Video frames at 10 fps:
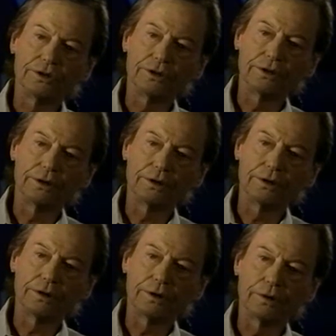
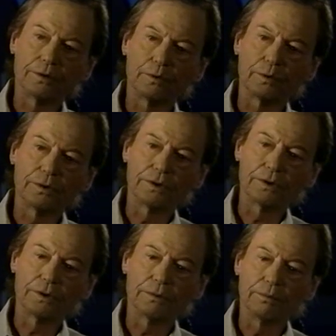and uh,
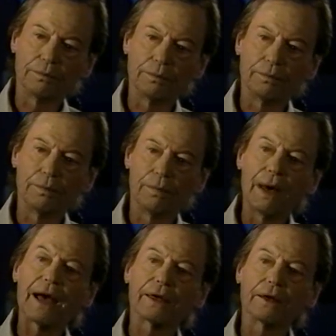the
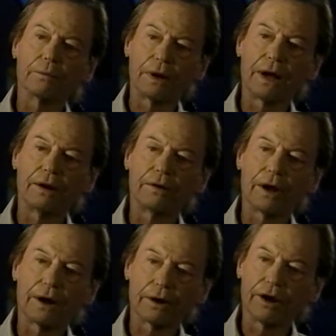backing by
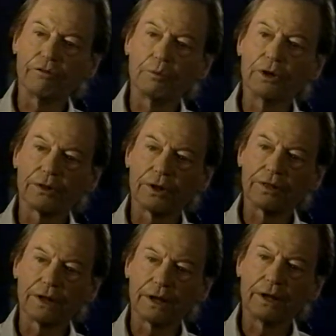our government
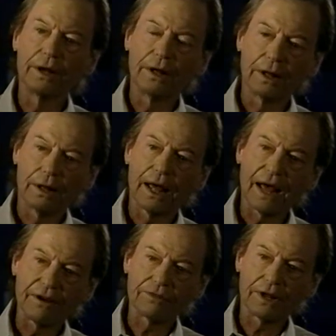that they
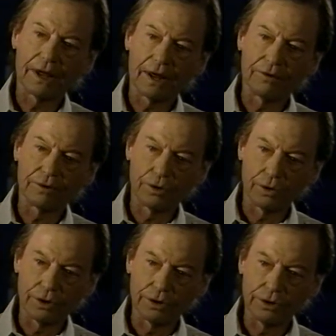have to have in
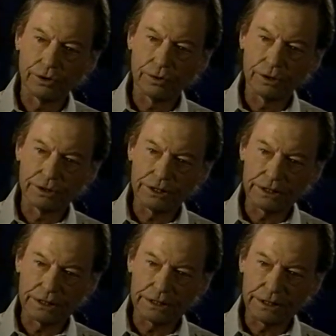order to do these
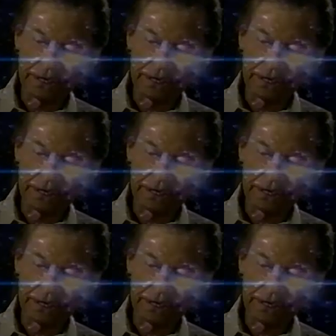things.